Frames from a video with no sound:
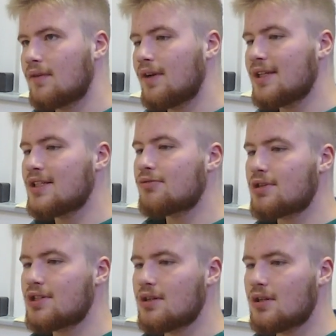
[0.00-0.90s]
for it is
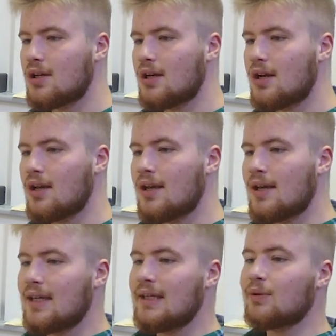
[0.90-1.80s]
written,
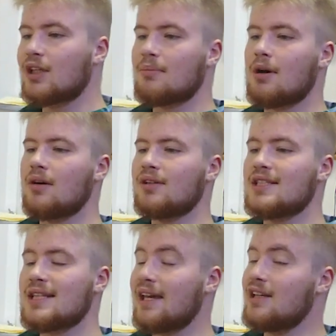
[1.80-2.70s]
he will command
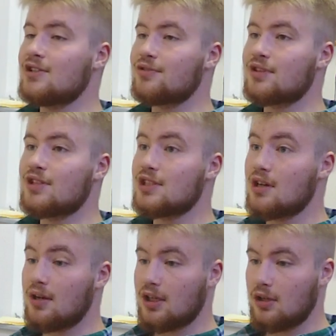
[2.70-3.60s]
his angels
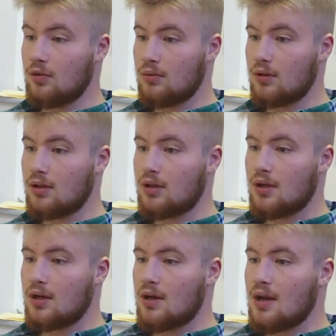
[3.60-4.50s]
concerning you,
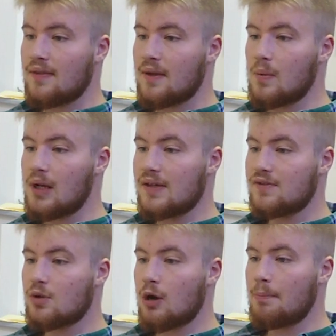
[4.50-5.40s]
and they will
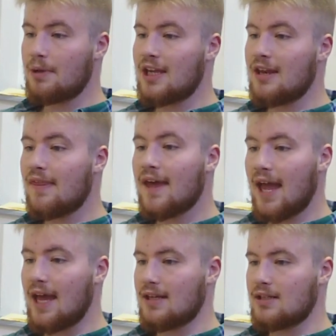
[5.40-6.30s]
lift you up in their
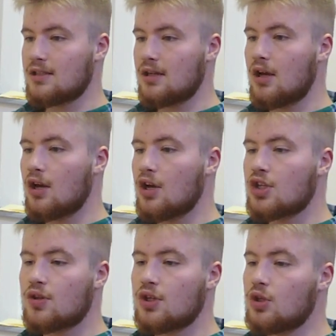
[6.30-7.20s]
hands
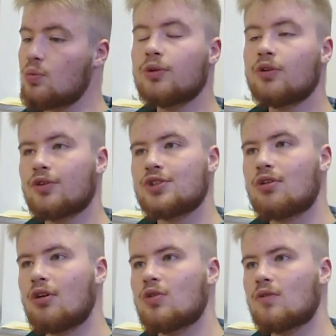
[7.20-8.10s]
so that you will not
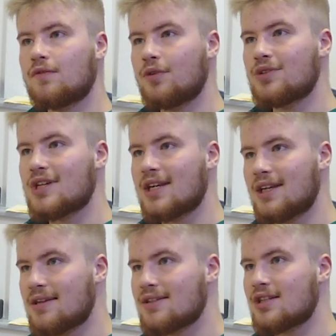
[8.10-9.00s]
strike your foot
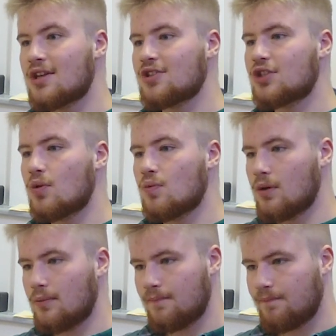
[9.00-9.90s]
against a
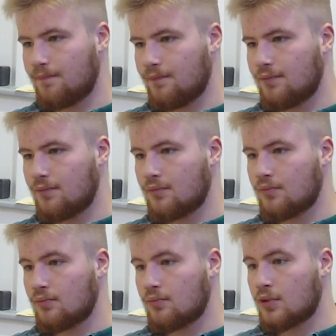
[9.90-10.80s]
stone."
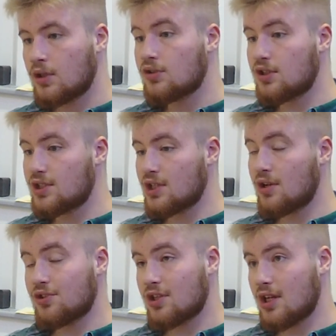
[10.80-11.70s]
Jesus
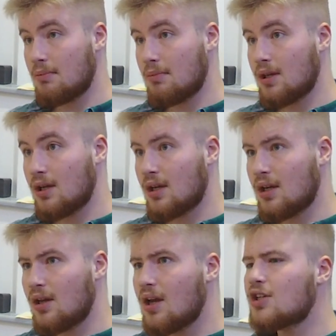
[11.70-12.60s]
answered him,
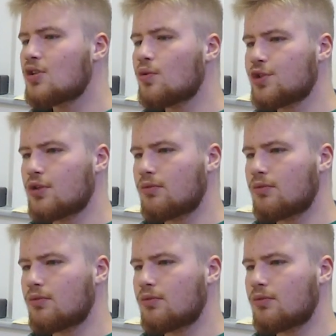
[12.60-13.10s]
"It is also